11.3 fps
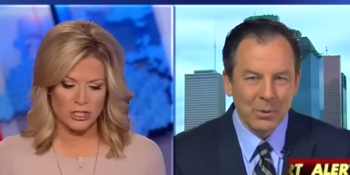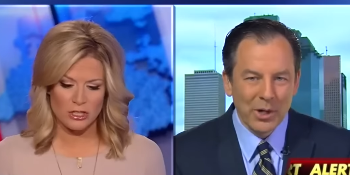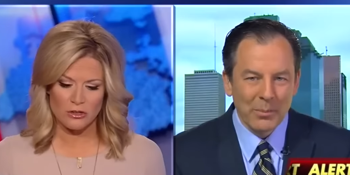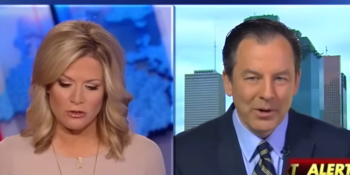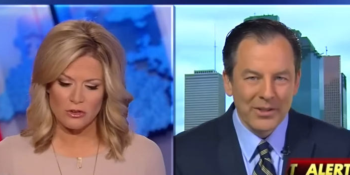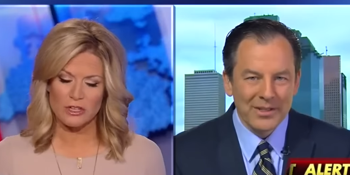
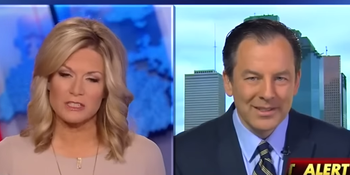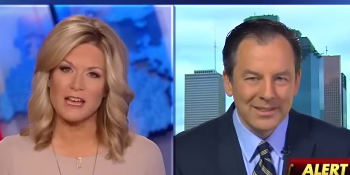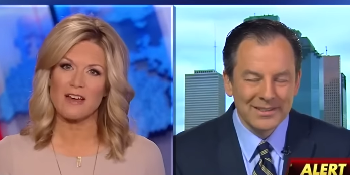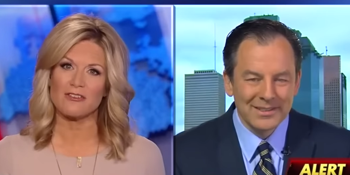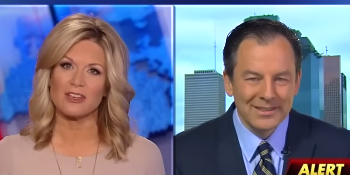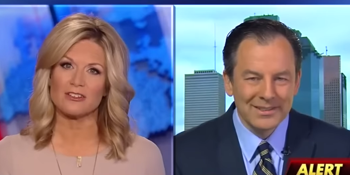Speaker 1: morning, you. Martha. Good to
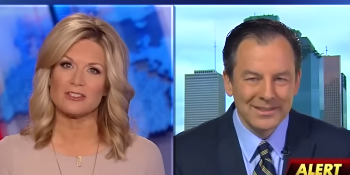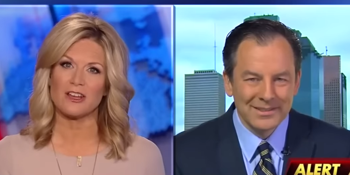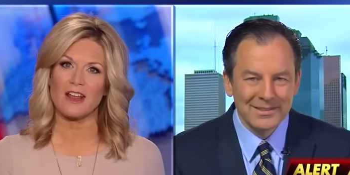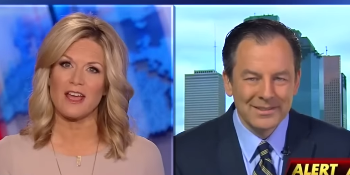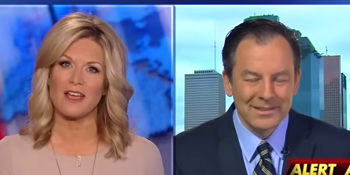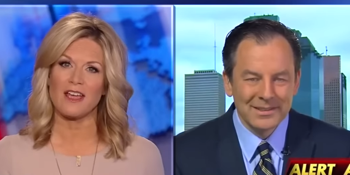have you here
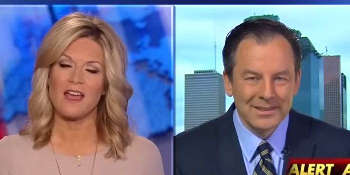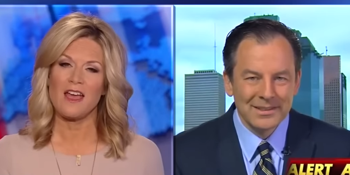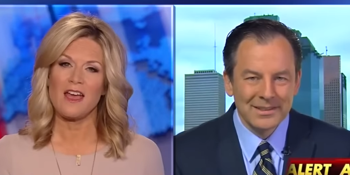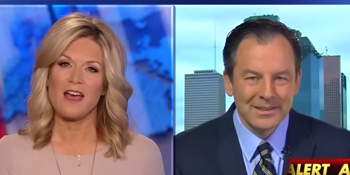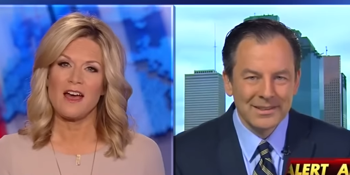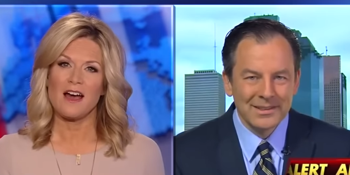today.
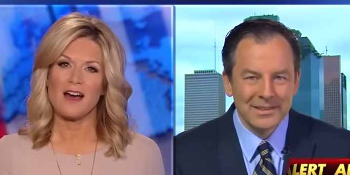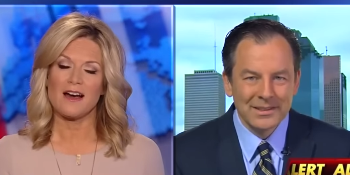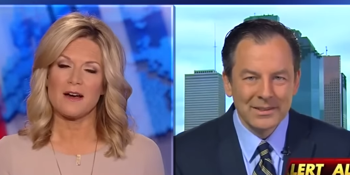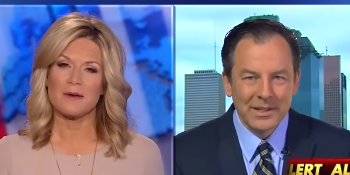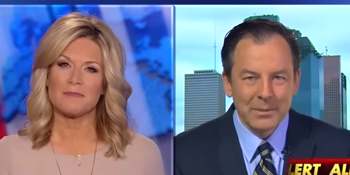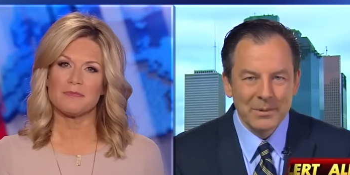
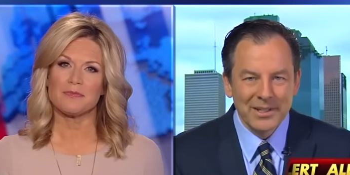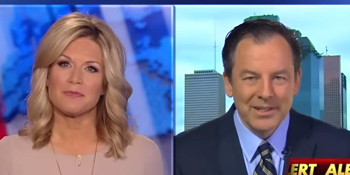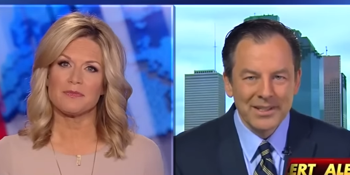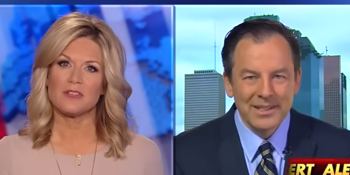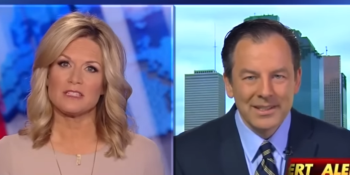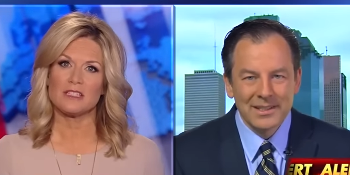Um, Great to be
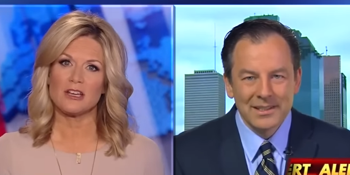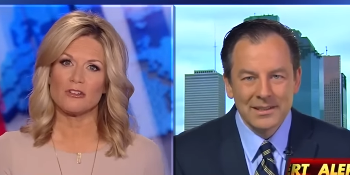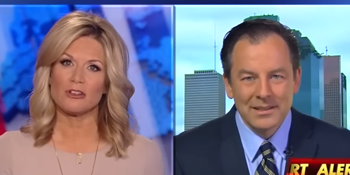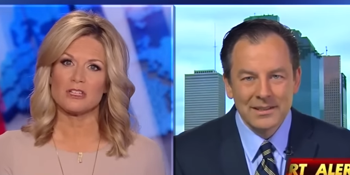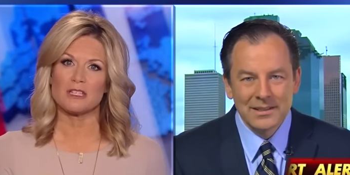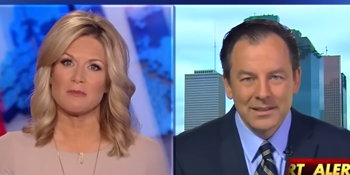here. Let's take a
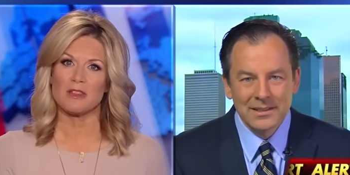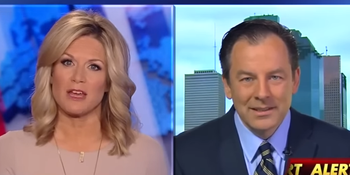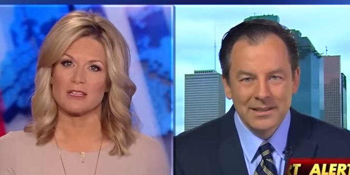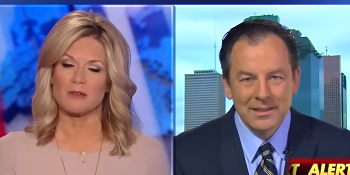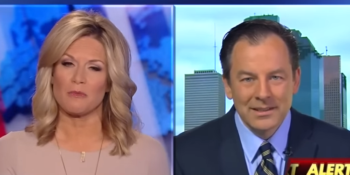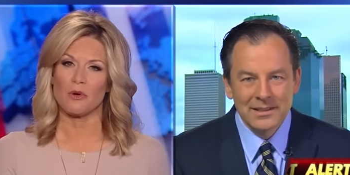look at some of the
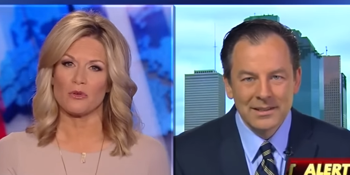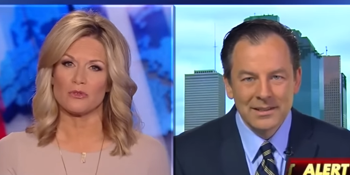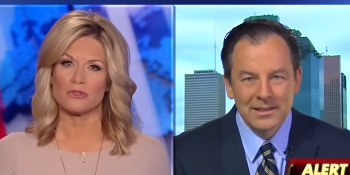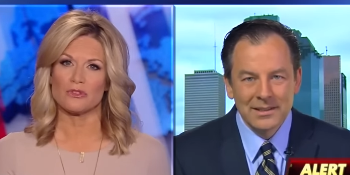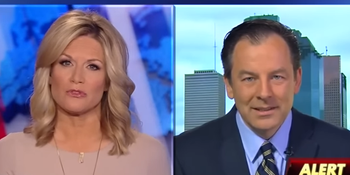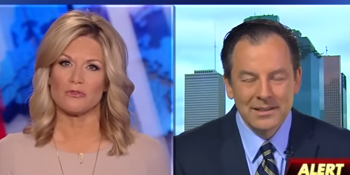exit
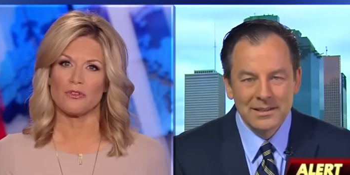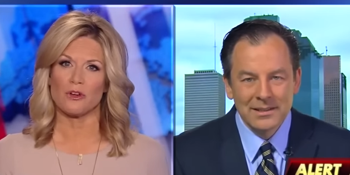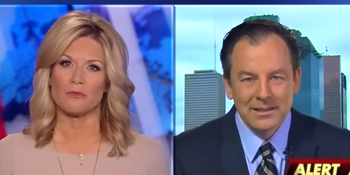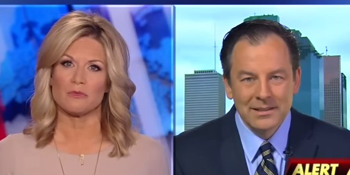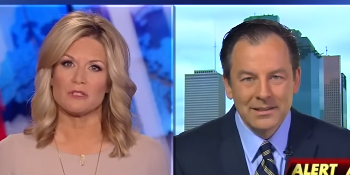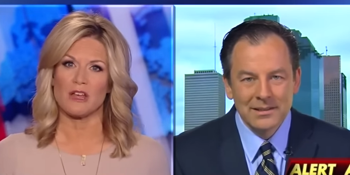polls
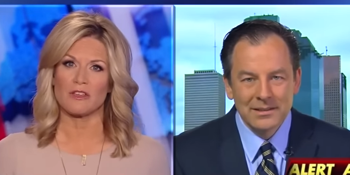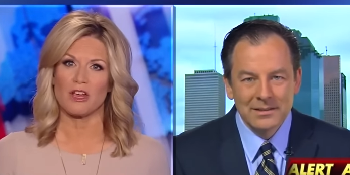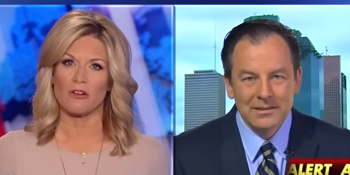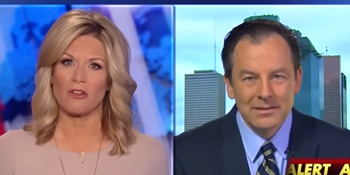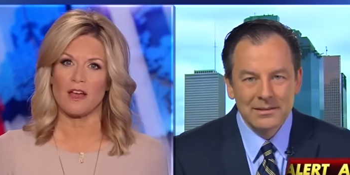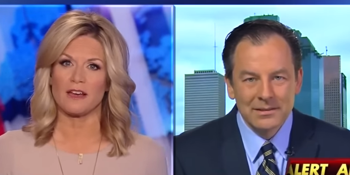from South
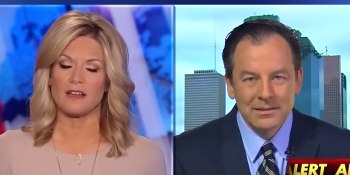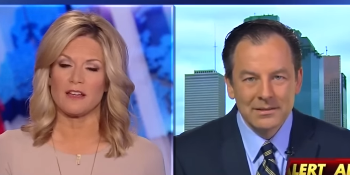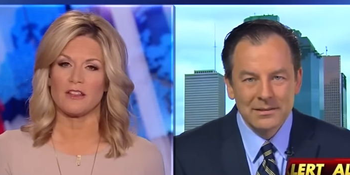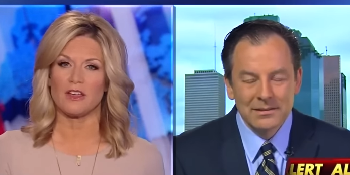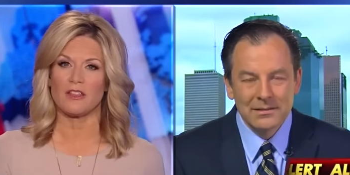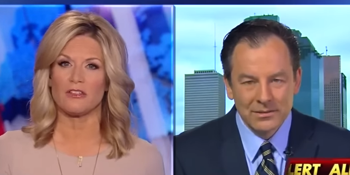Carolina. And, and the